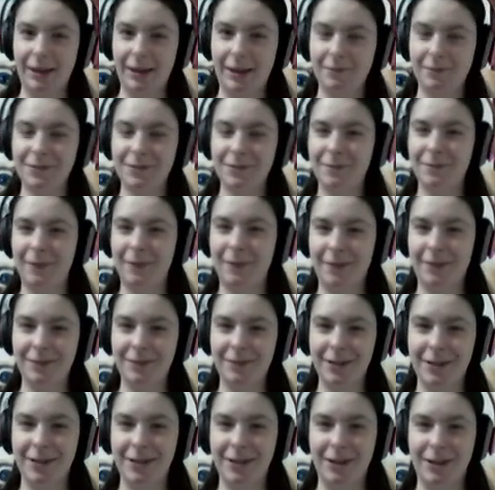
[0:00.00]
It was a
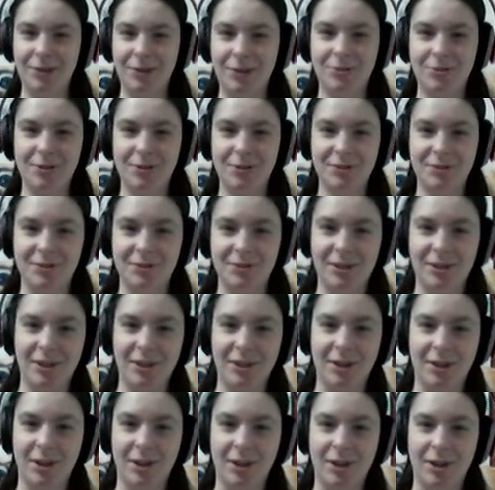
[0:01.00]
very
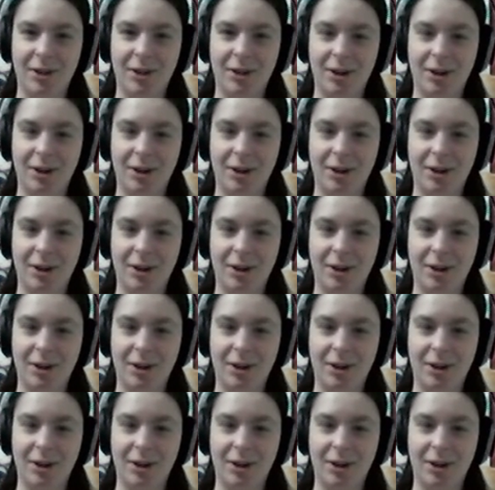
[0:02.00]
interesting